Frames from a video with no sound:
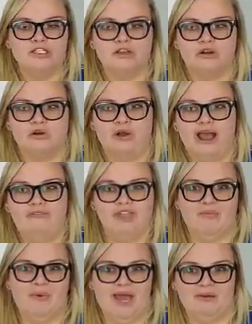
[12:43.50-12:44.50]
So
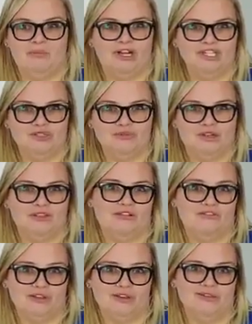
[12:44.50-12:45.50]
having a bad impression where
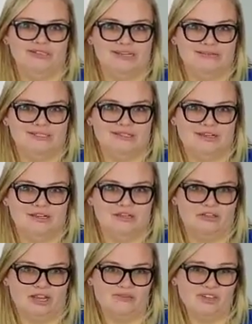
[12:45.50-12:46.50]
their vehicle is now stuck in
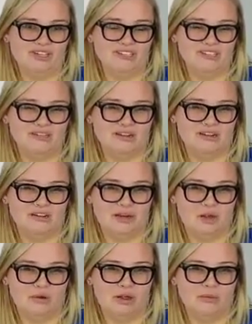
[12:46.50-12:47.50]
your driveway because it's not
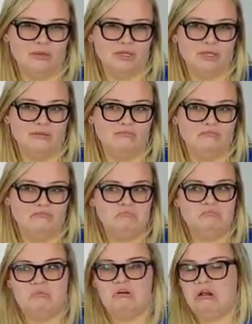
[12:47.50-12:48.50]
cleared out properly,
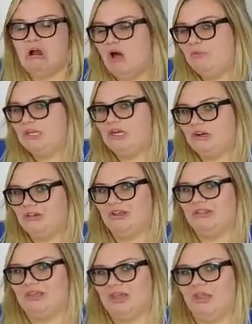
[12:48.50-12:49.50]
probably not a
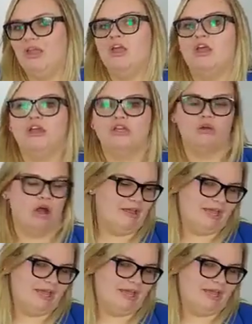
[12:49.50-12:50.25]
great thing.